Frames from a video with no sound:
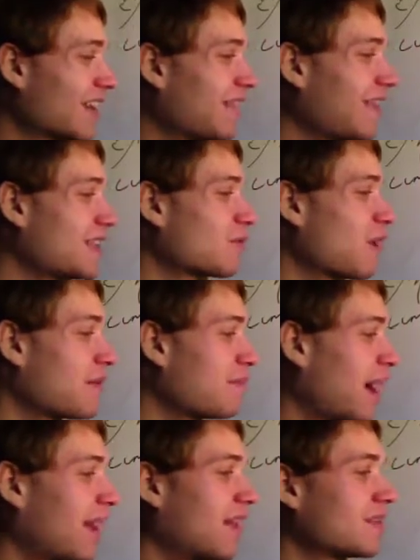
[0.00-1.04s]
and that's why
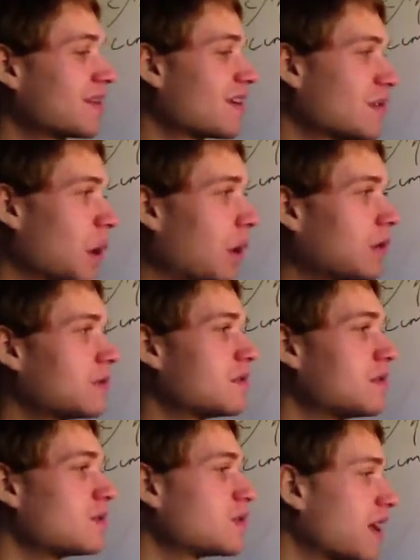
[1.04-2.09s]
pilots are told
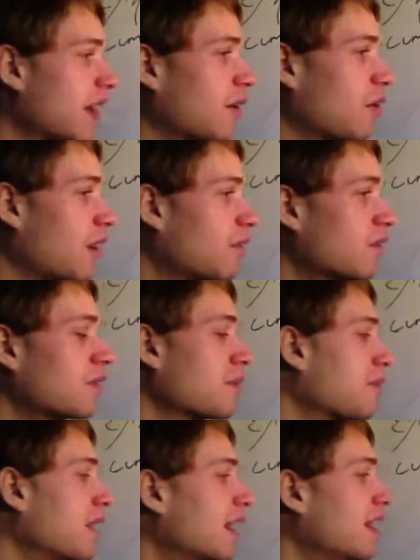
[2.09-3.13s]
to stay away from them.